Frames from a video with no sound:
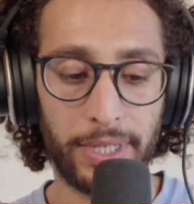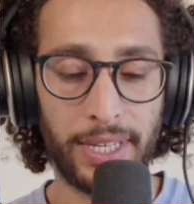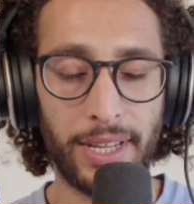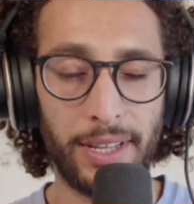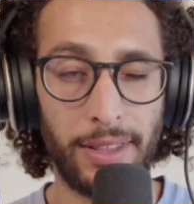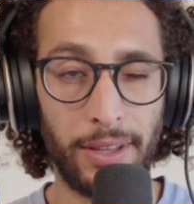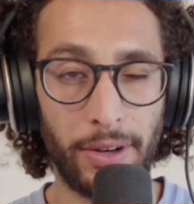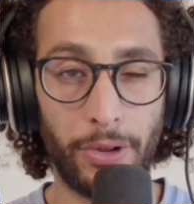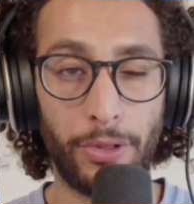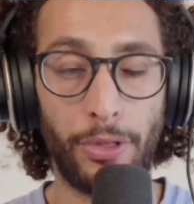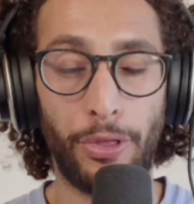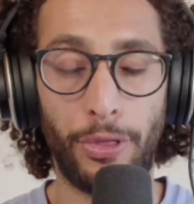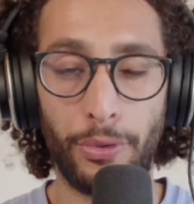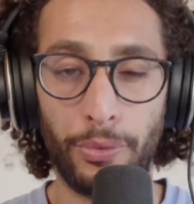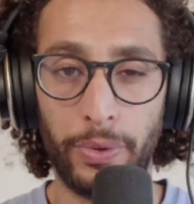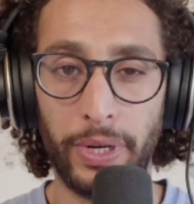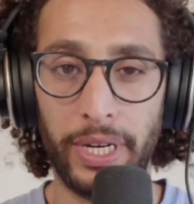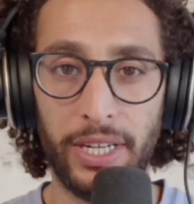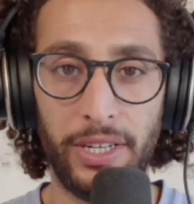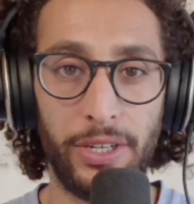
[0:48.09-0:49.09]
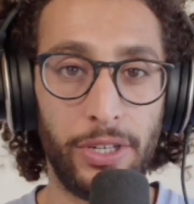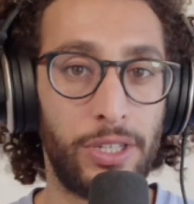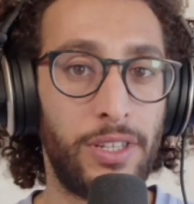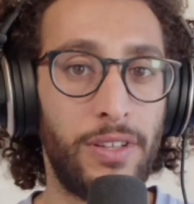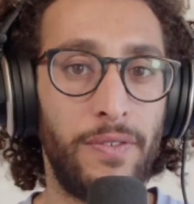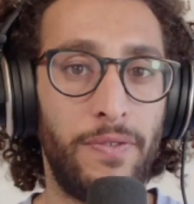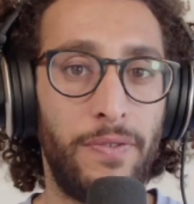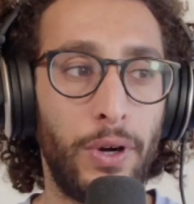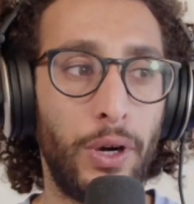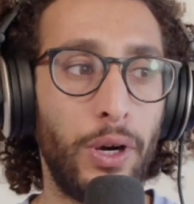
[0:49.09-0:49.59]
would say there are three, just
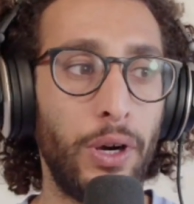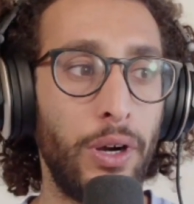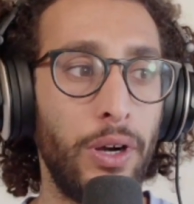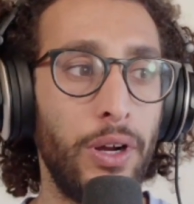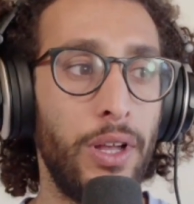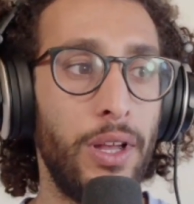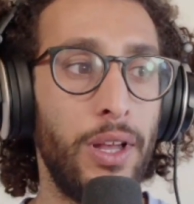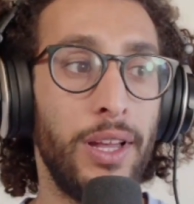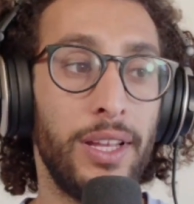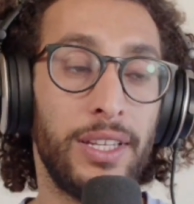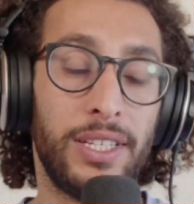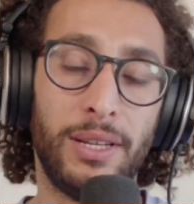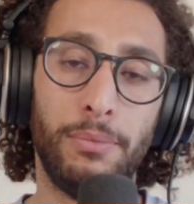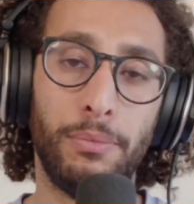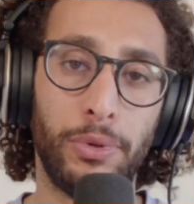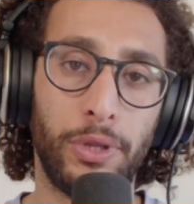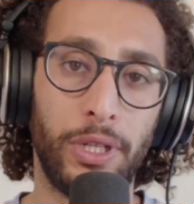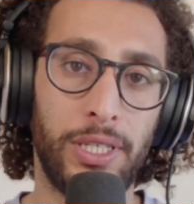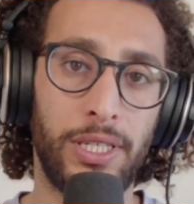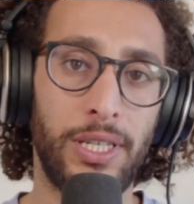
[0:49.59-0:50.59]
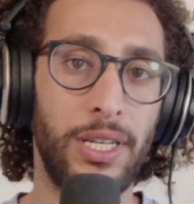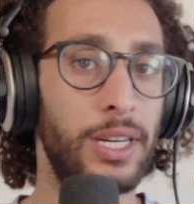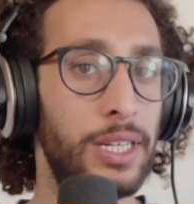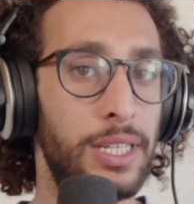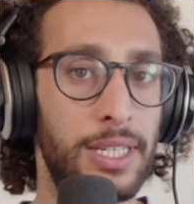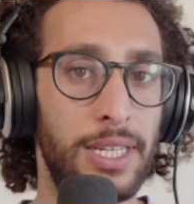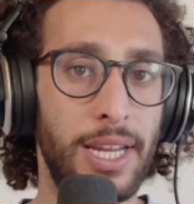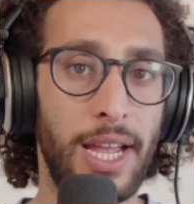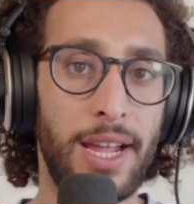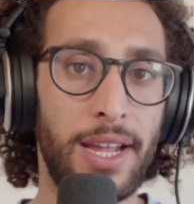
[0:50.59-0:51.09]
to, for
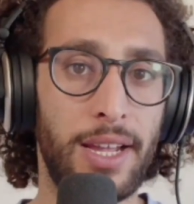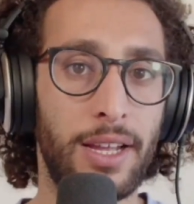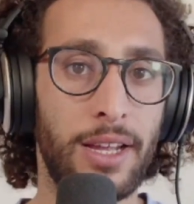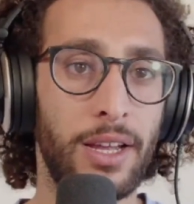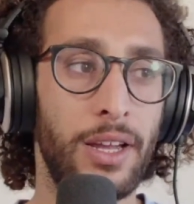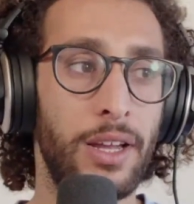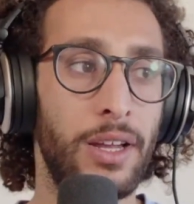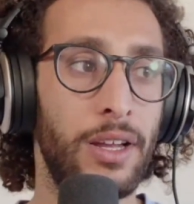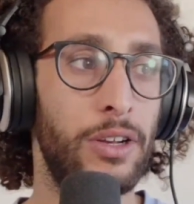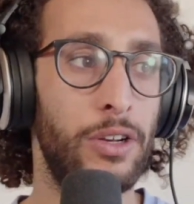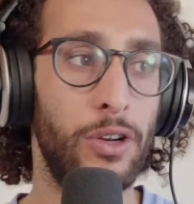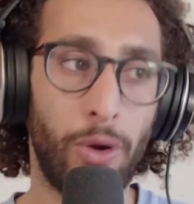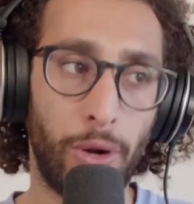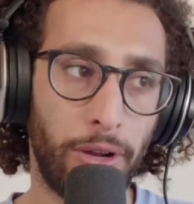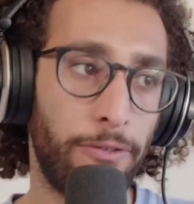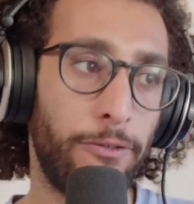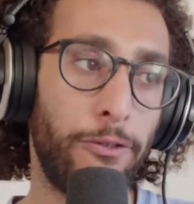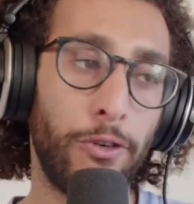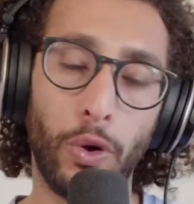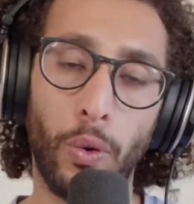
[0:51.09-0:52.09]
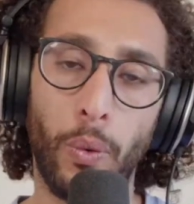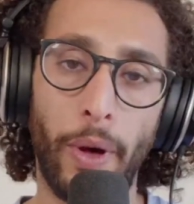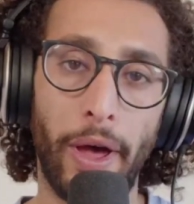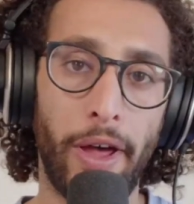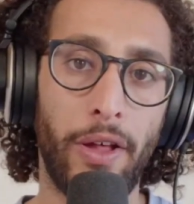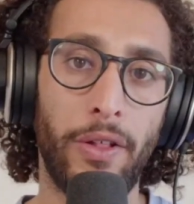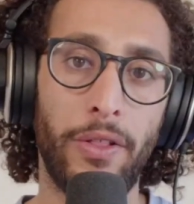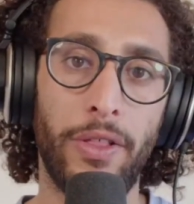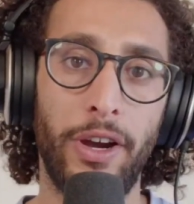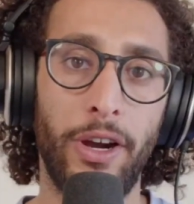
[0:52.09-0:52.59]
simplicity's sake, knowing full
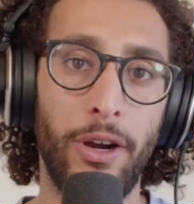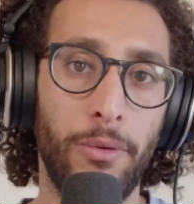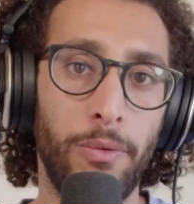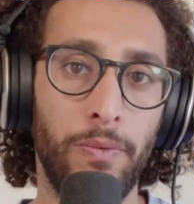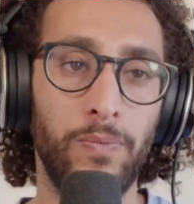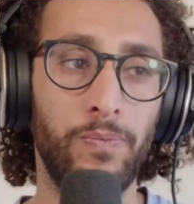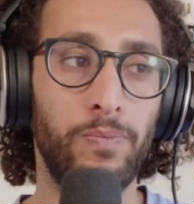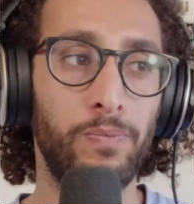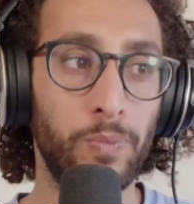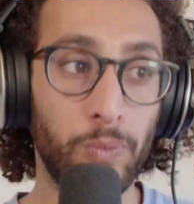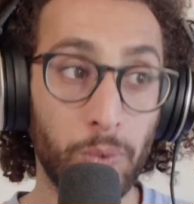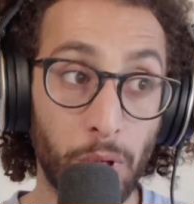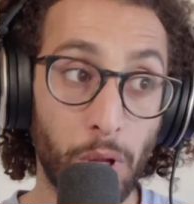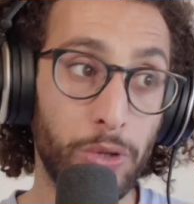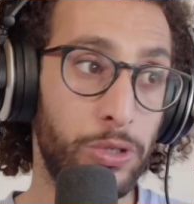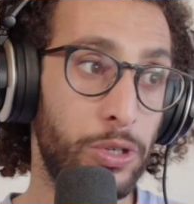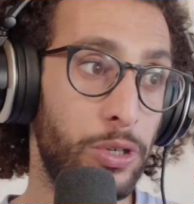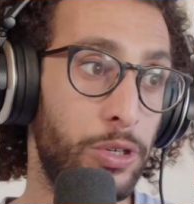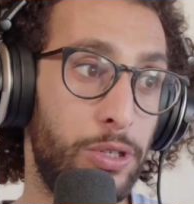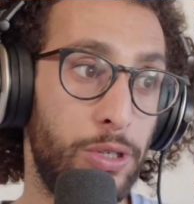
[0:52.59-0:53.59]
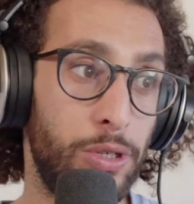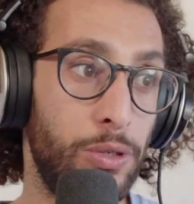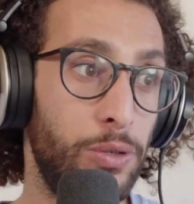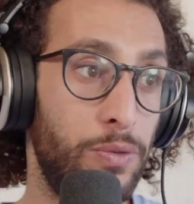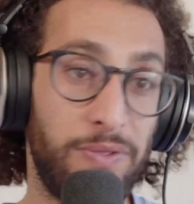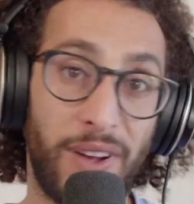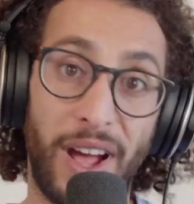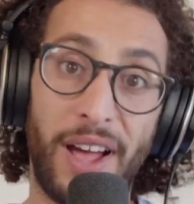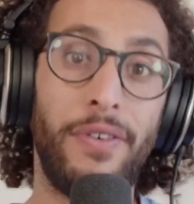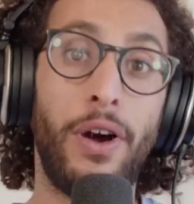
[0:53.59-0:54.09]
well there are closer to
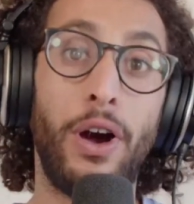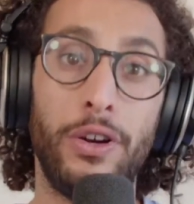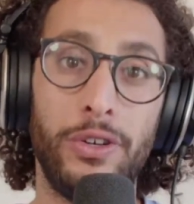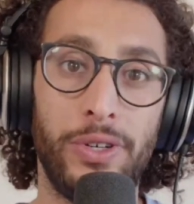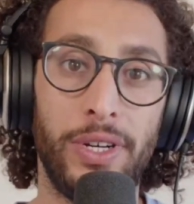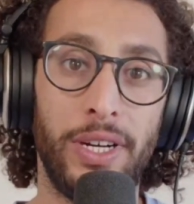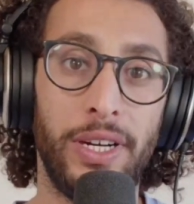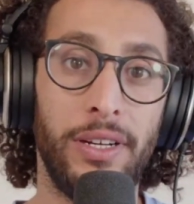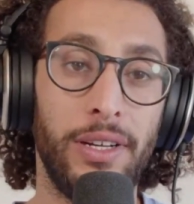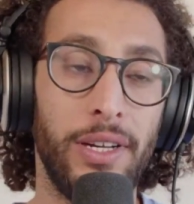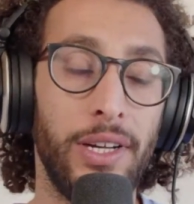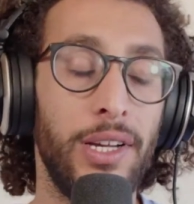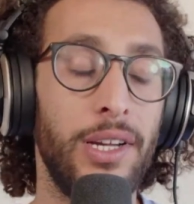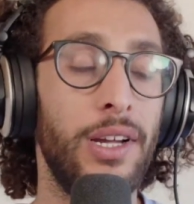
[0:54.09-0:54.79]
500.